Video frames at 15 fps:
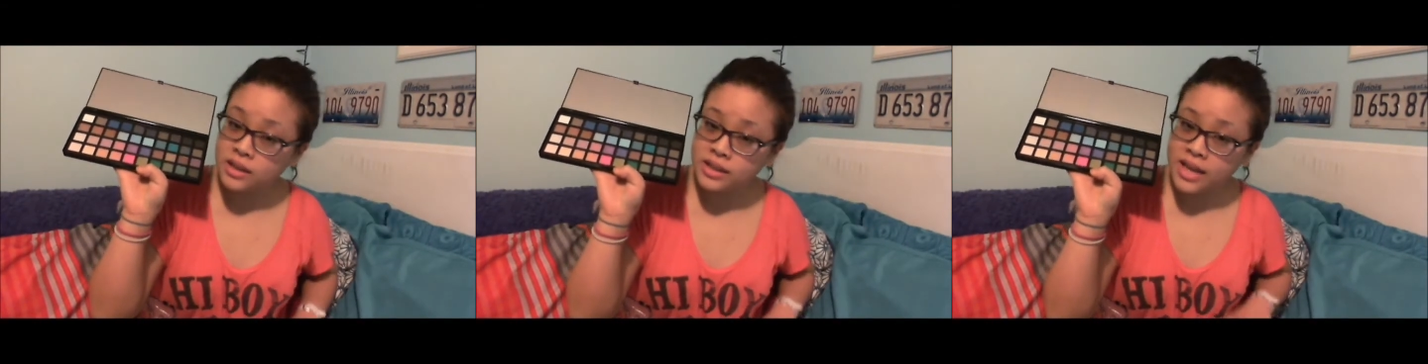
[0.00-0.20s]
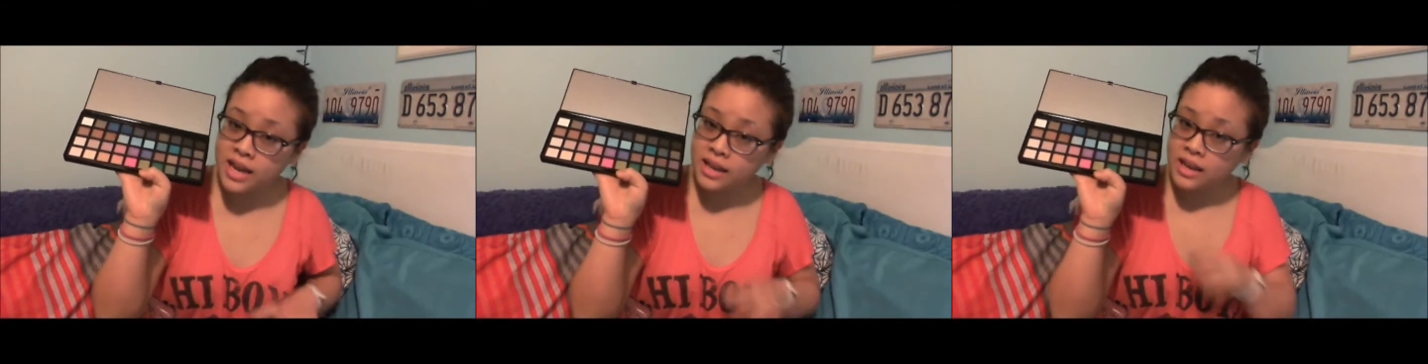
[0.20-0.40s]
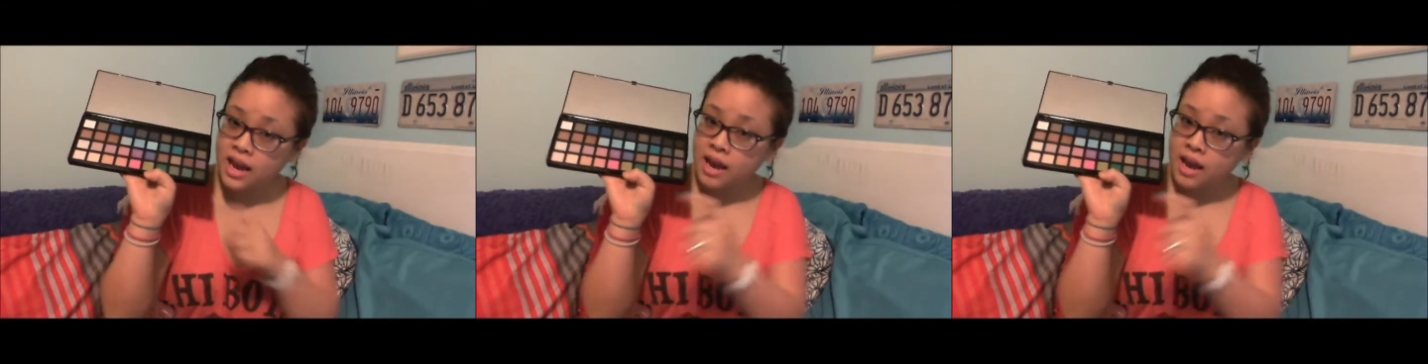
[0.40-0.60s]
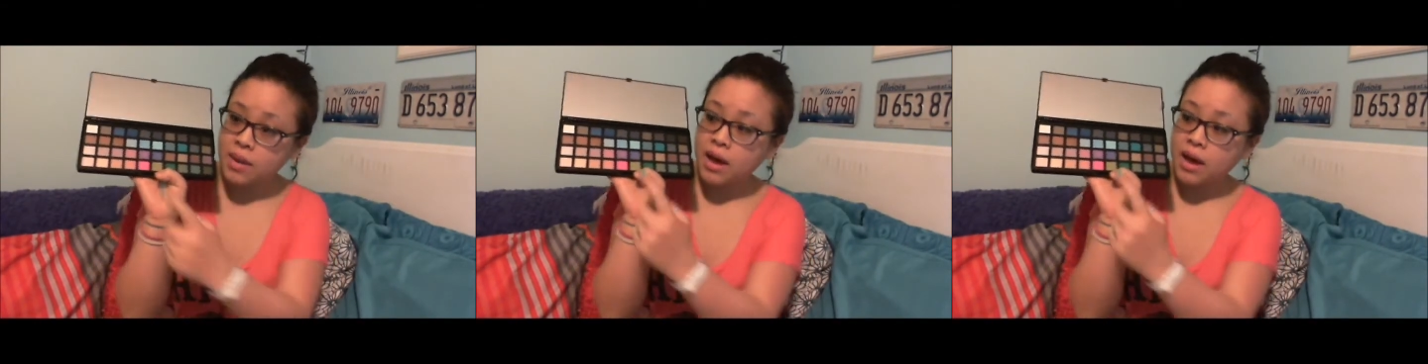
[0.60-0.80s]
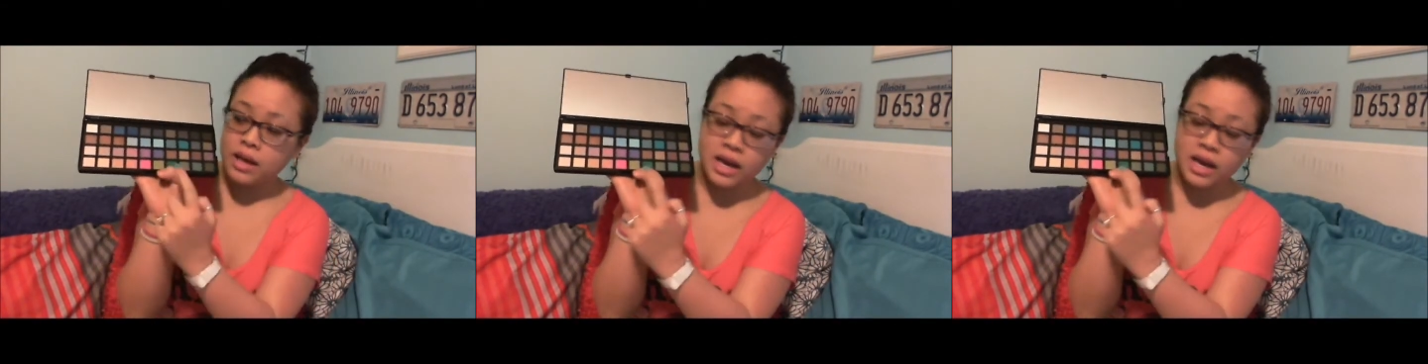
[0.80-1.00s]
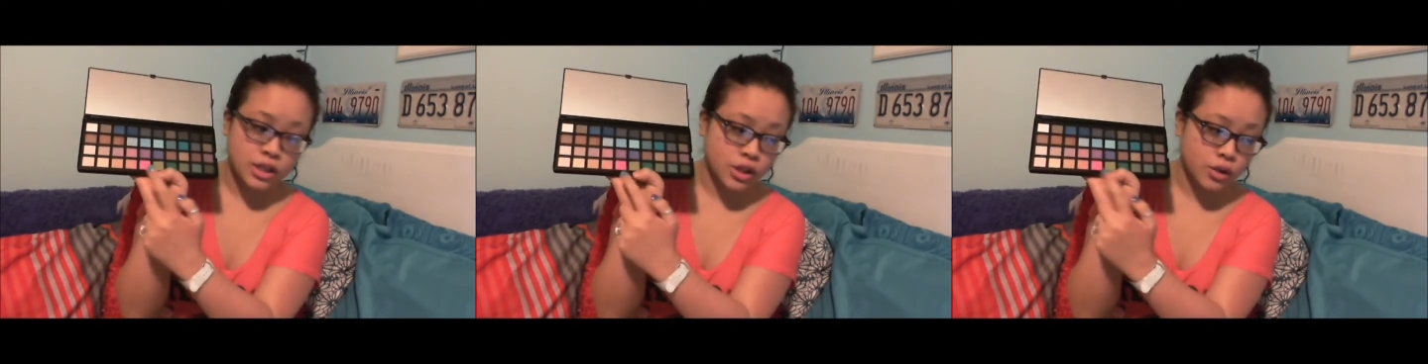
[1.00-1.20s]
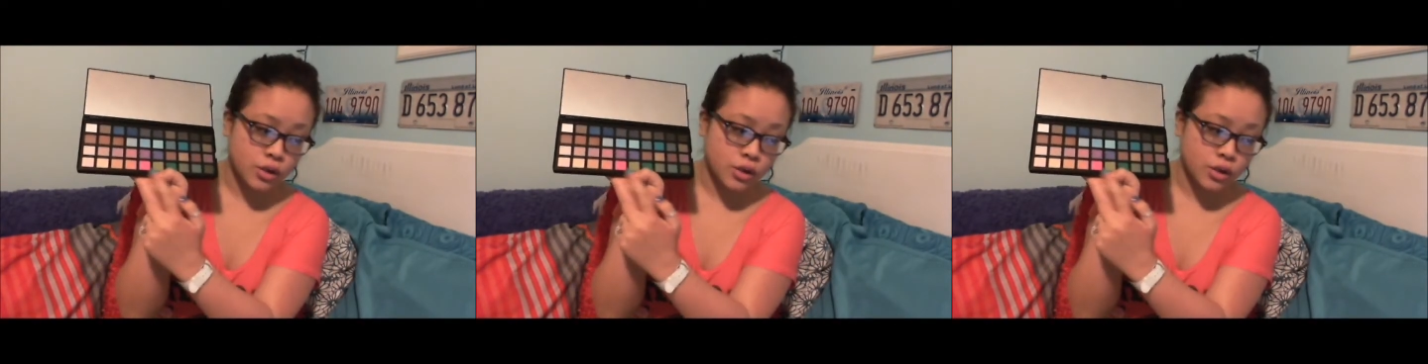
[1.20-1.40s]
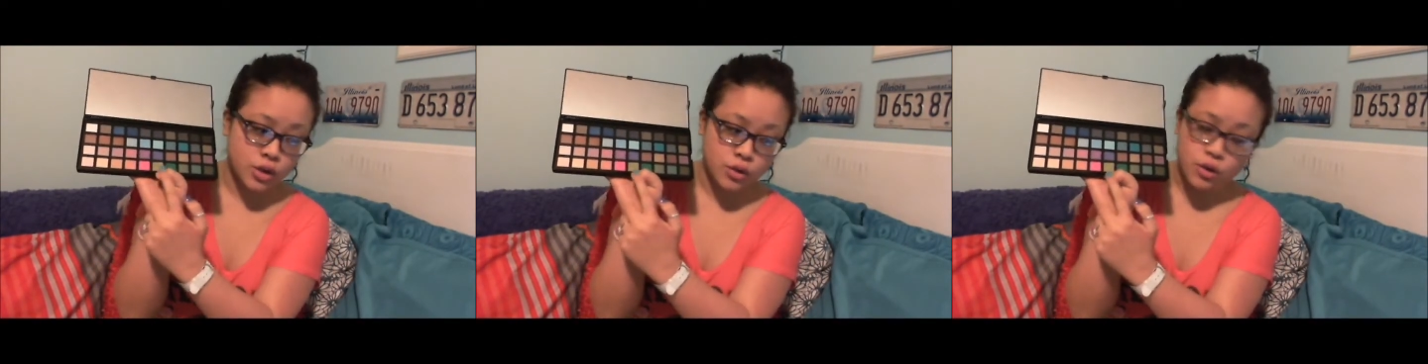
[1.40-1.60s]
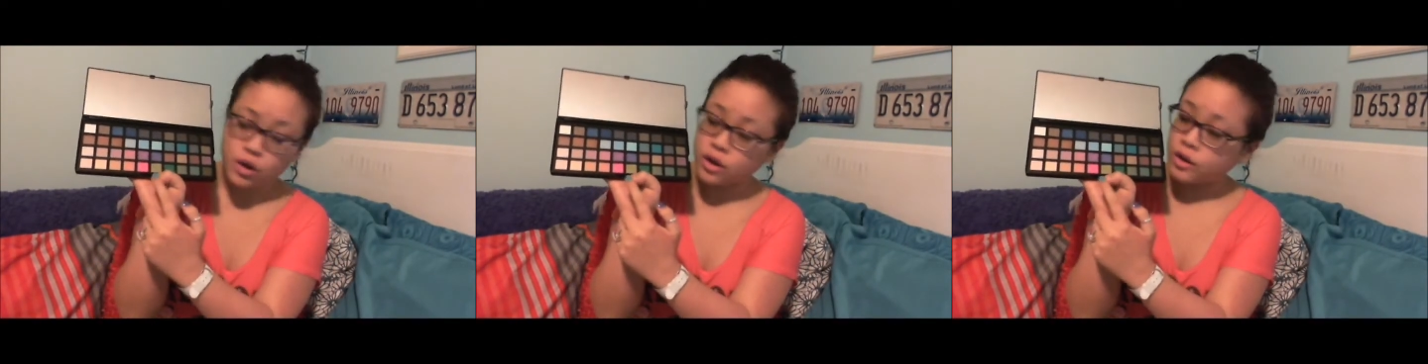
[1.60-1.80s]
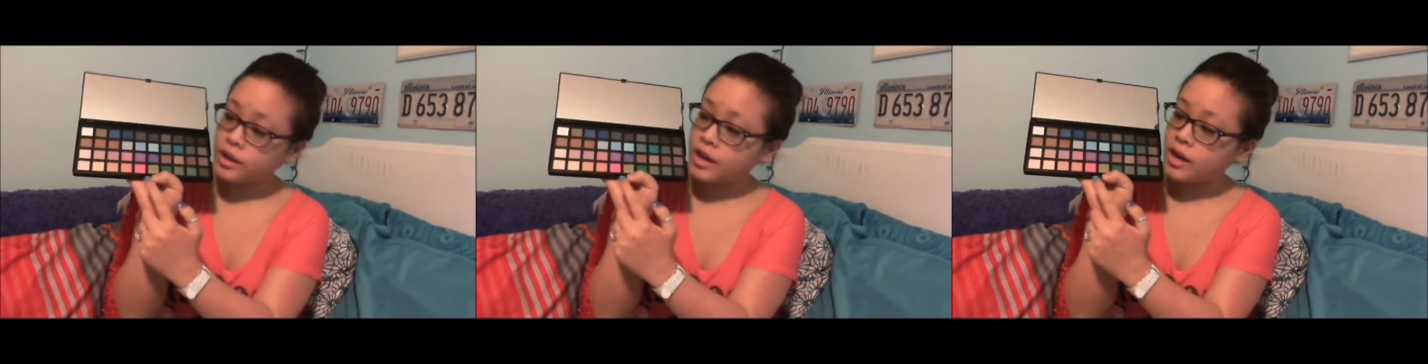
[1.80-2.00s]
day and night palette I showed you
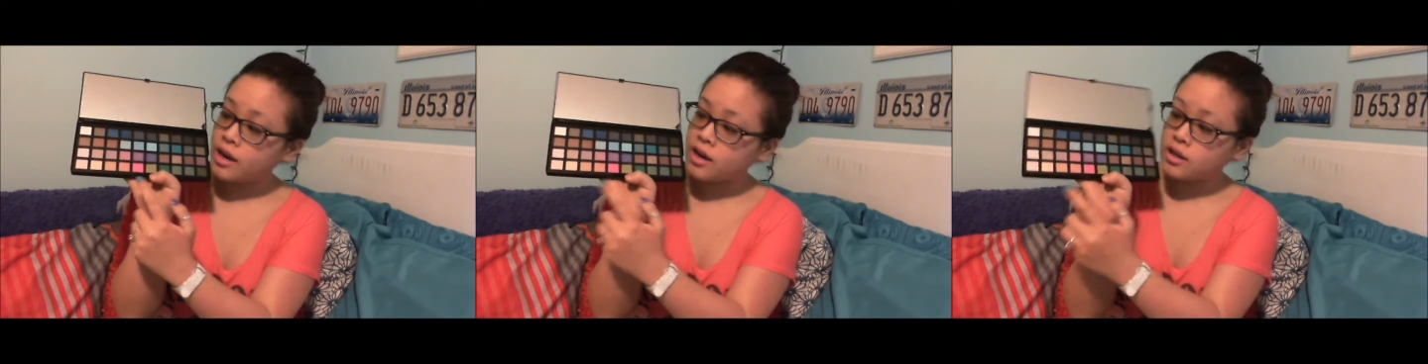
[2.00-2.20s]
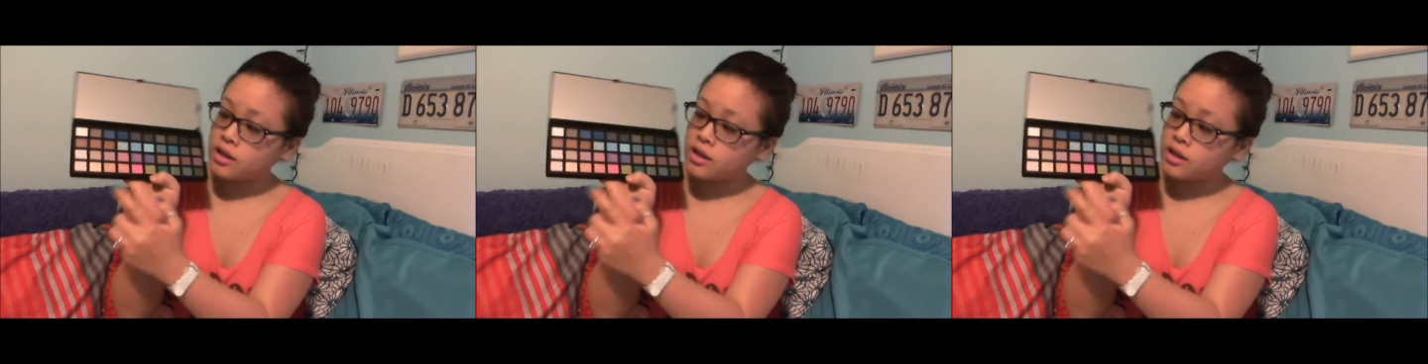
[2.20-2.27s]
earlier,